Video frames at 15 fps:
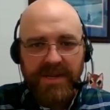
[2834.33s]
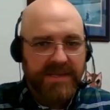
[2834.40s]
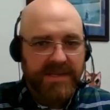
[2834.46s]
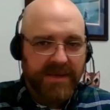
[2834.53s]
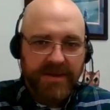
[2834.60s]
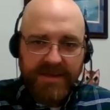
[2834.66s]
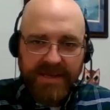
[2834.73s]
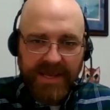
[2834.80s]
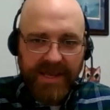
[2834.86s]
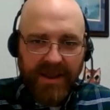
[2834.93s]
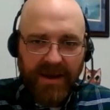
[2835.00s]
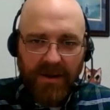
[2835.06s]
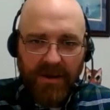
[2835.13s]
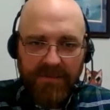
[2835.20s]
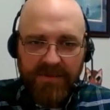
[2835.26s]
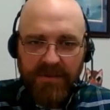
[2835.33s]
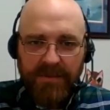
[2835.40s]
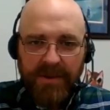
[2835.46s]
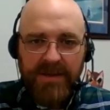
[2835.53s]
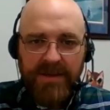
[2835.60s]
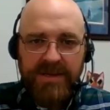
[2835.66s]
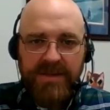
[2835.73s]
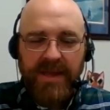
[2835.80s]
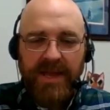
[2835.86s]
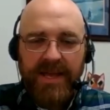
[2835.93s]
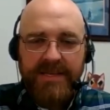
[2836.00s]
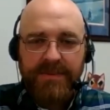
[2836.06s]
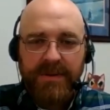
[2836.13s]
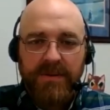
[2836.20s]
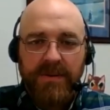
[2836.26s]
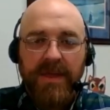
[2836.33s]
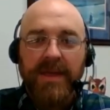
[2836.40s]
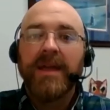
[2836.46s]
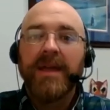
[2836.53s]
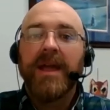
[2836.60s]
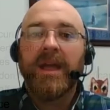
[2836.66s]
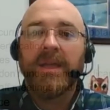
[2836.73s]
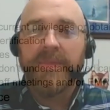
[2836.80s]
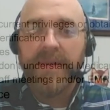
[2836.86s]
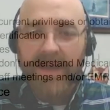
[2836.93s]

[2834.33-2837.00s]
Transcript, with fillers: can still take care of their patient in the hospital, and the